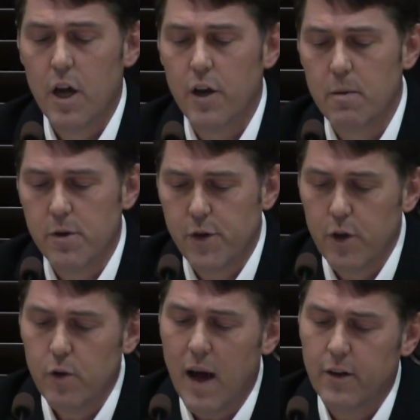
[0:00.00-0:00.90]
Number
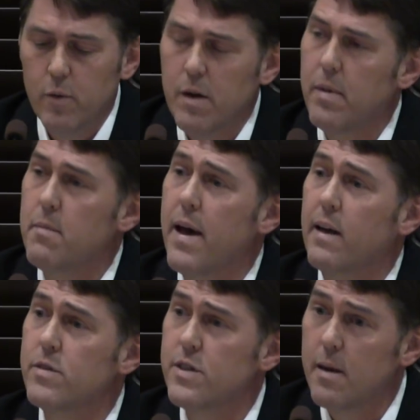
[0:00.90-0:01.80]
two, I do want to be a
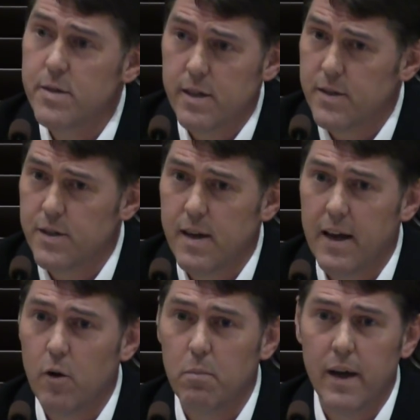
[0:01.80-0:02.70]
man of substance.
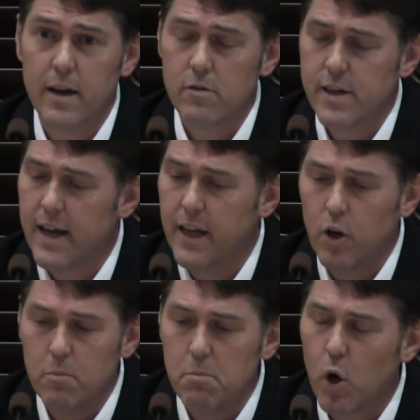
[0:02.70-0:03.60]
I don't plan on taking
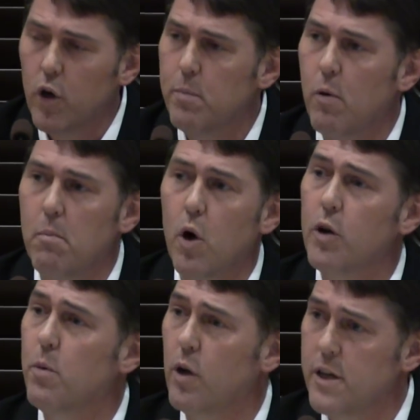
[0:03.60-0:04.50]
on
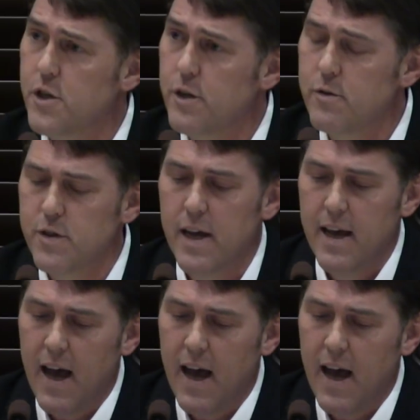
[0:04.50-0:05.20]
multiple issues.